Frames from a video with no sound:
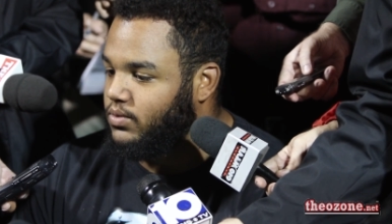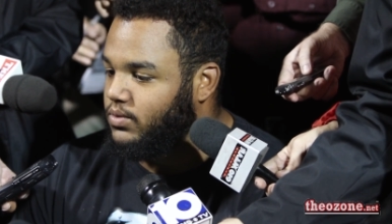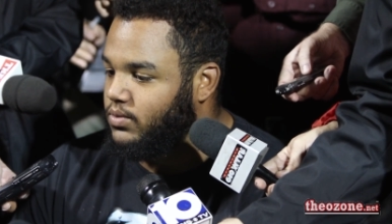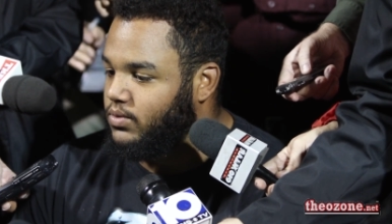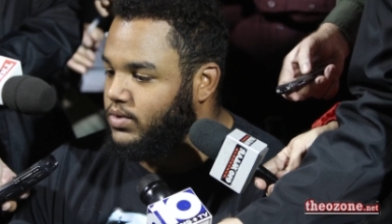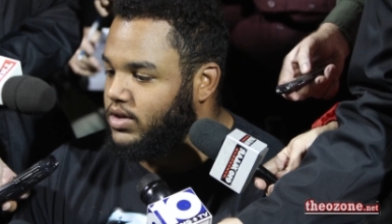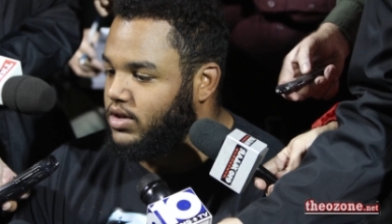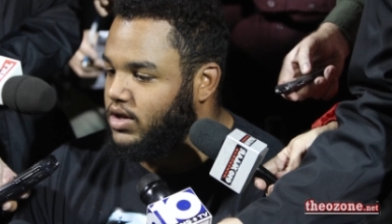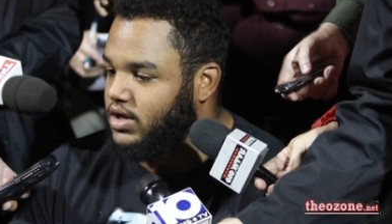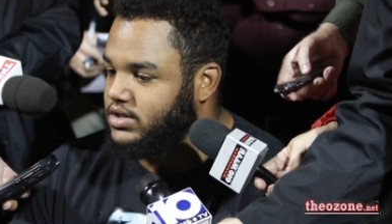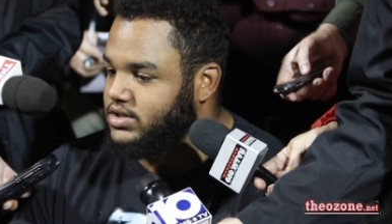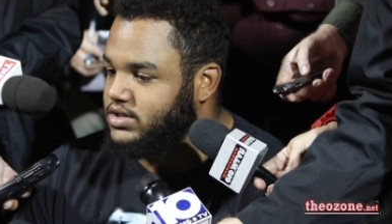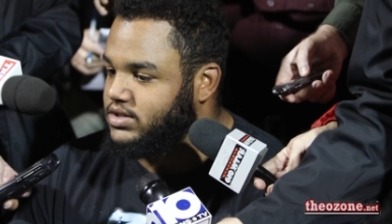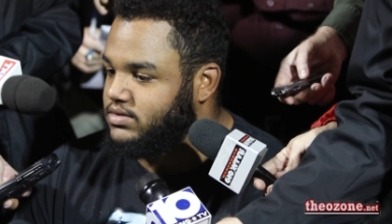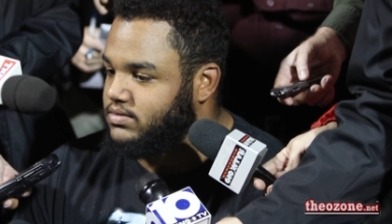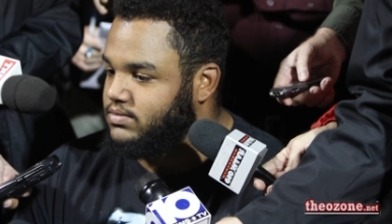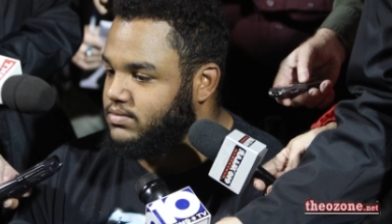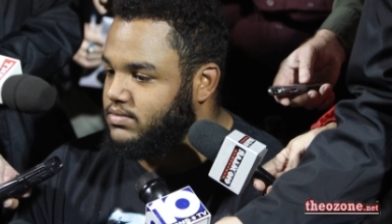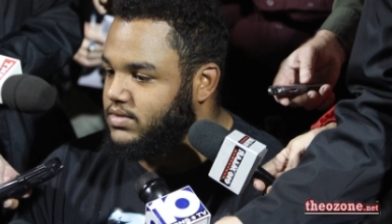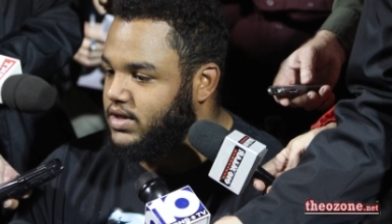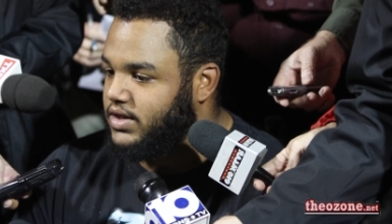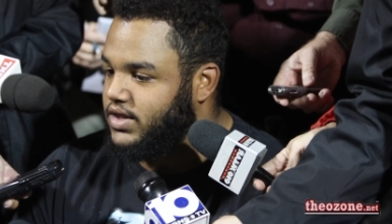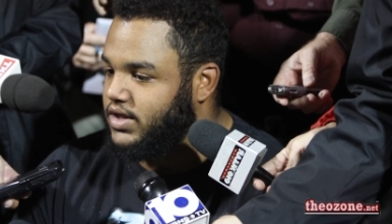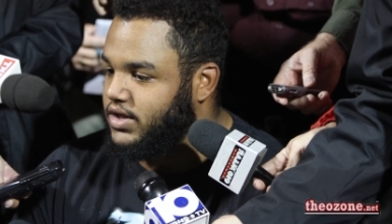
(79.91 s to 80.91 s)
we lost,
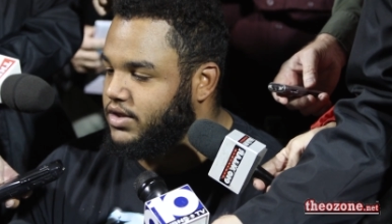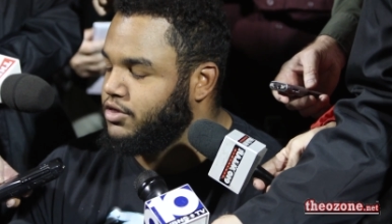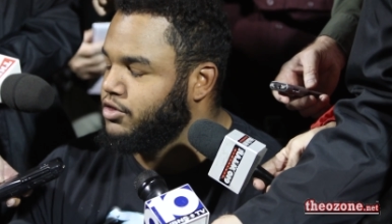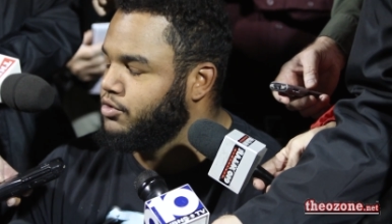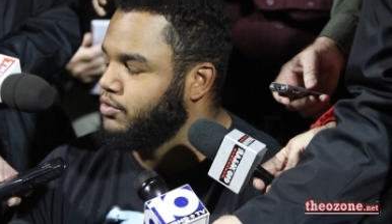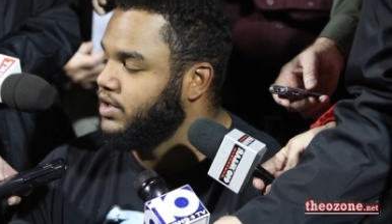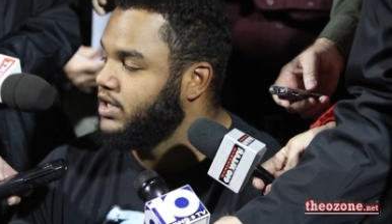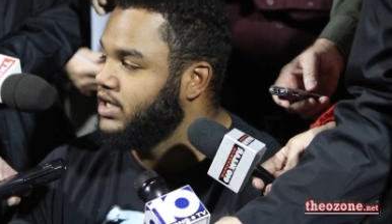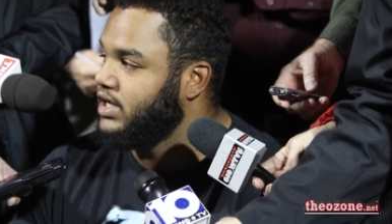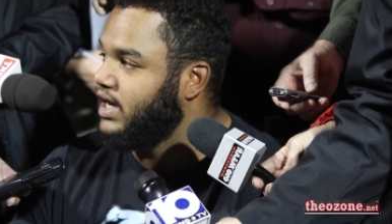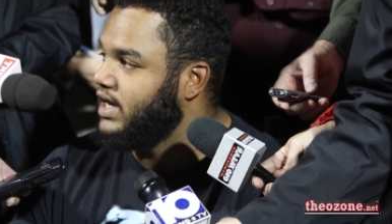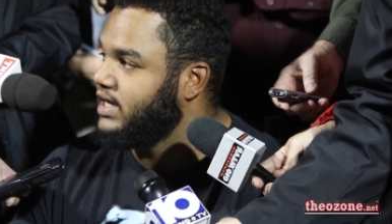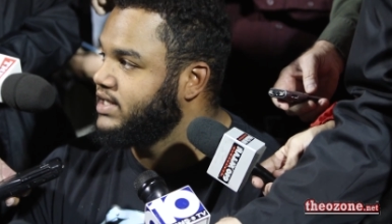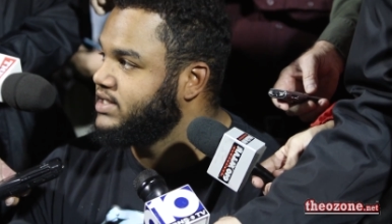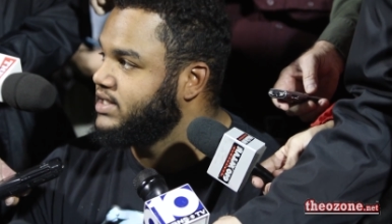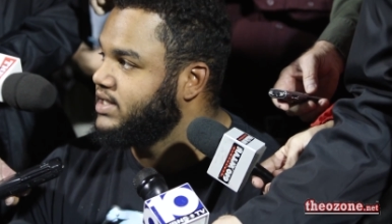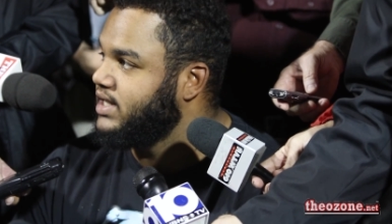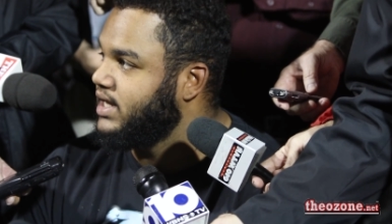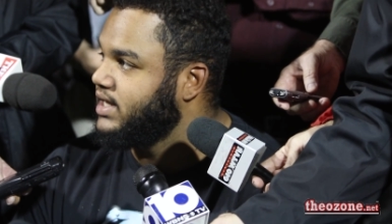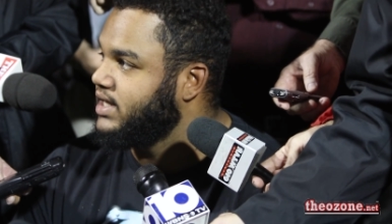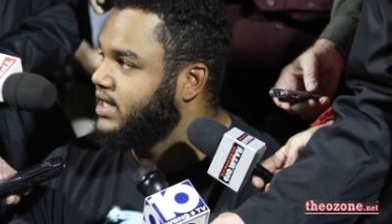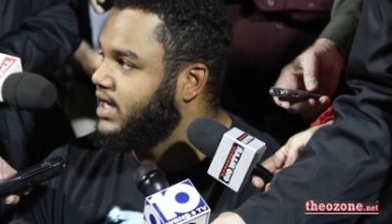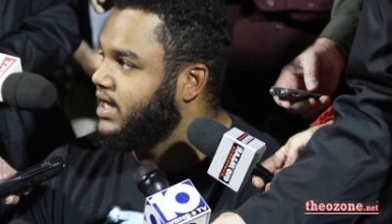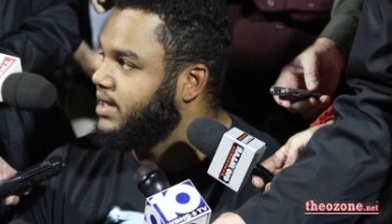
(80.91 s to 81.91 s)
I think, three guys in
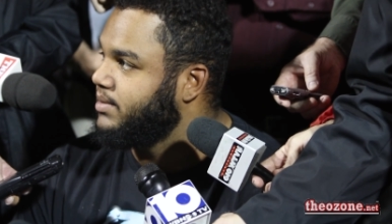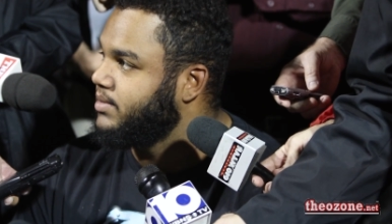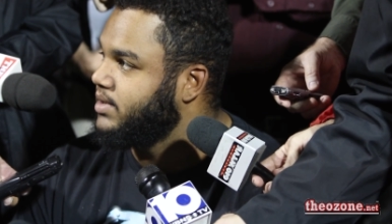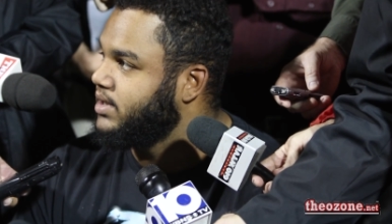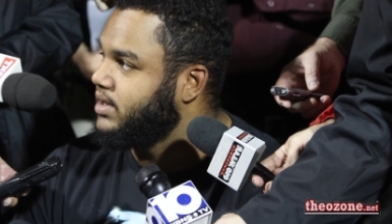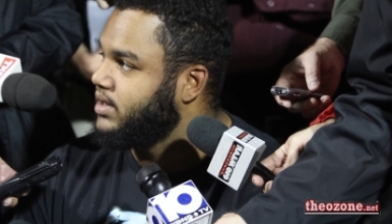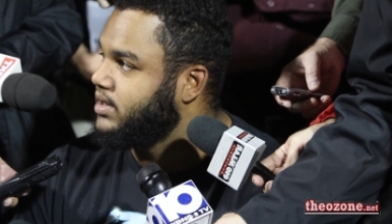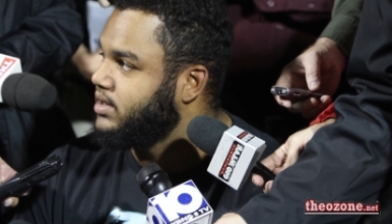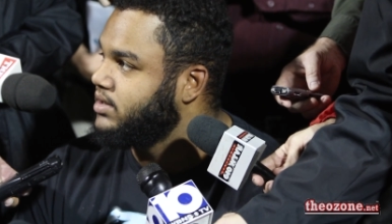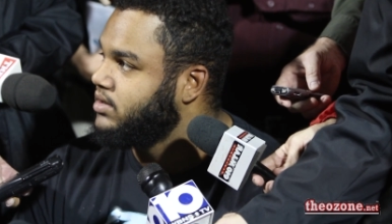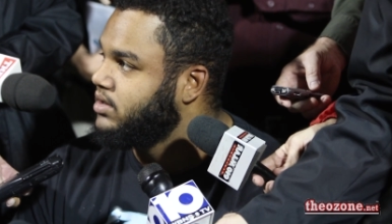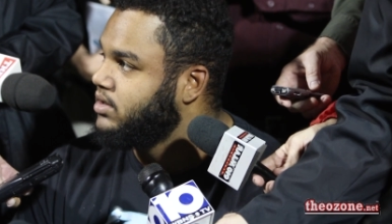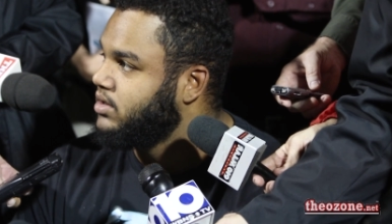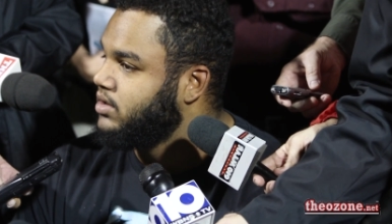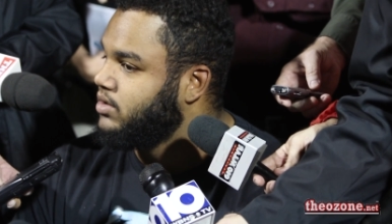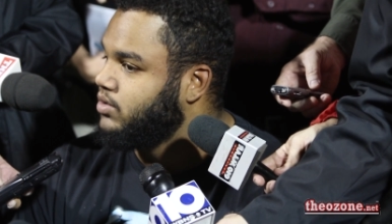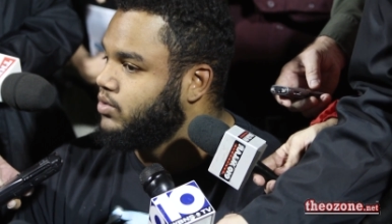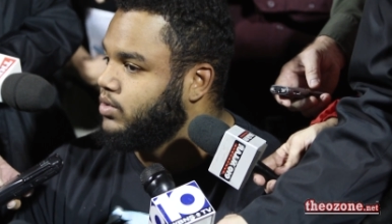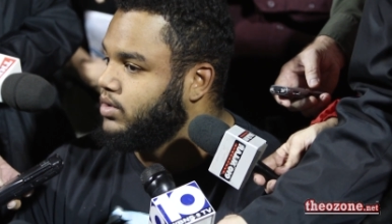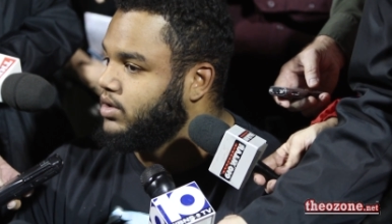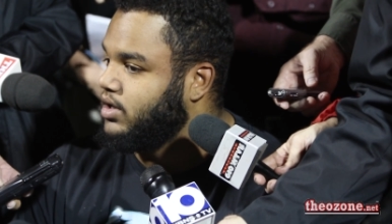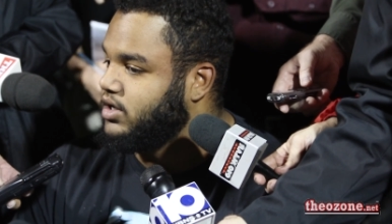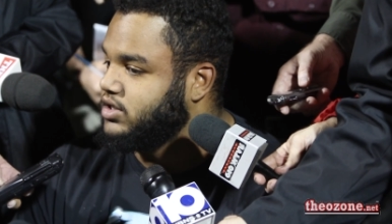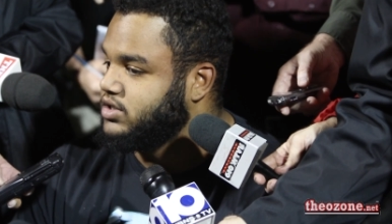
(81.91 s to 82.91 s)
that game, and then
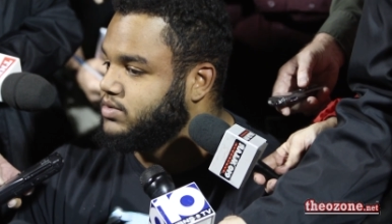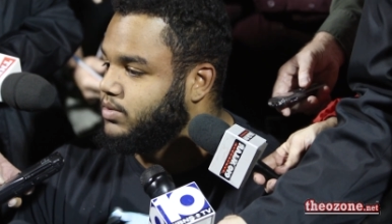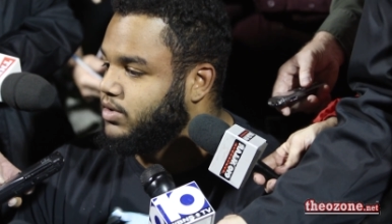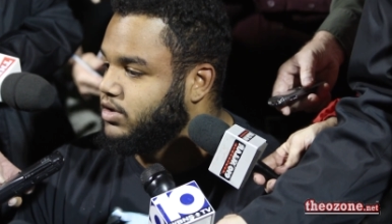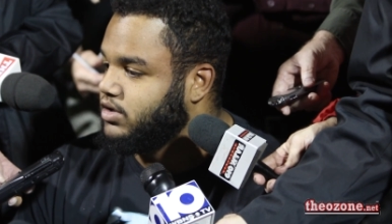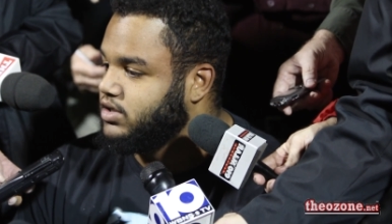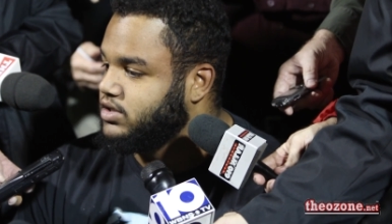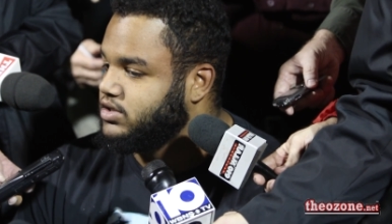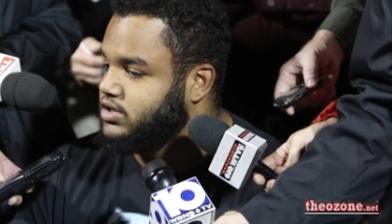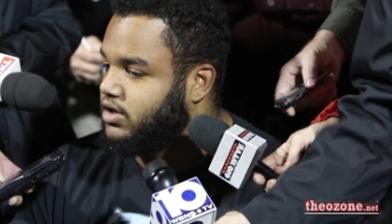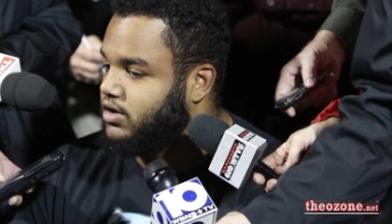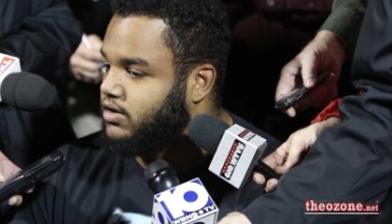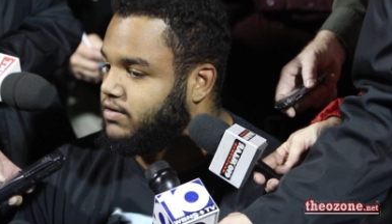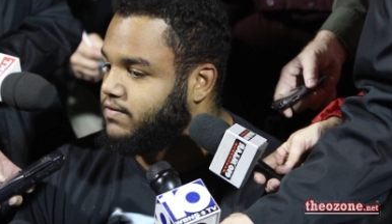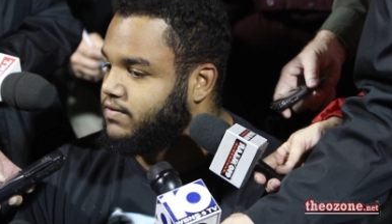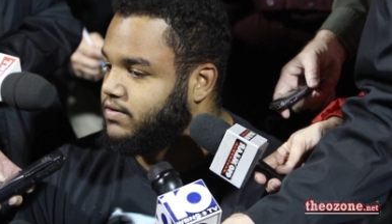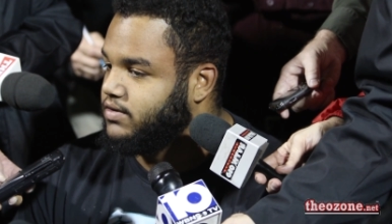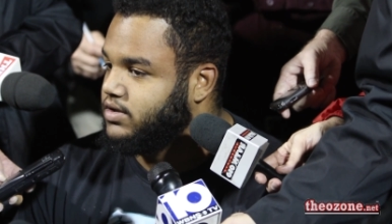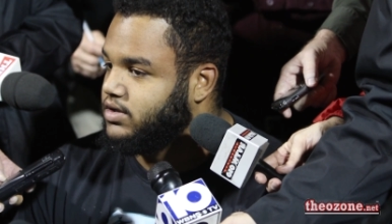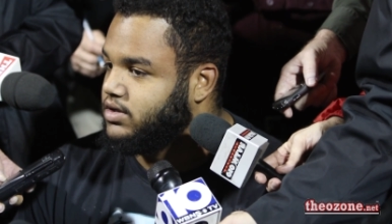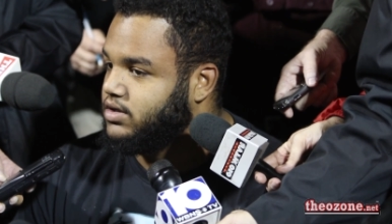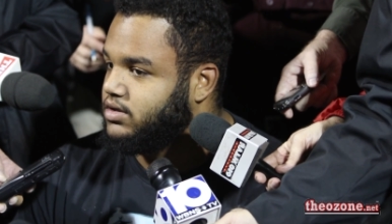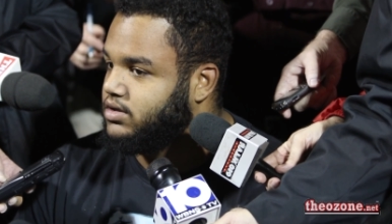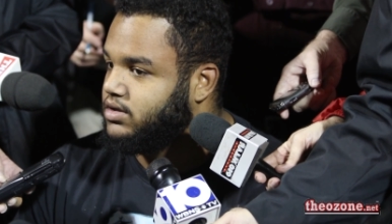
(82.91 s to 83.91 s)
we lost Marcus Hall
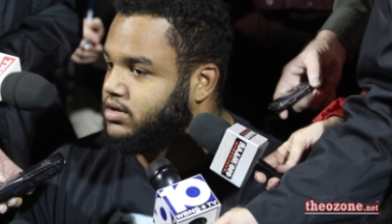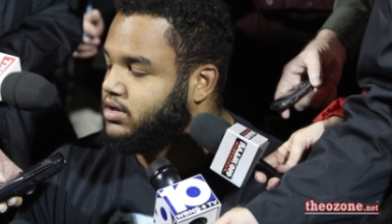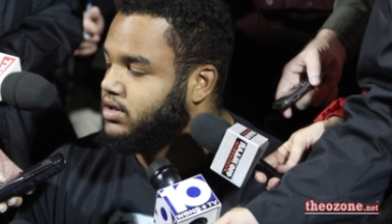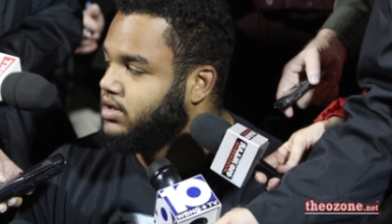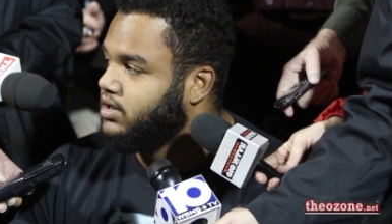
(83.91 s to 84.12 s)
for the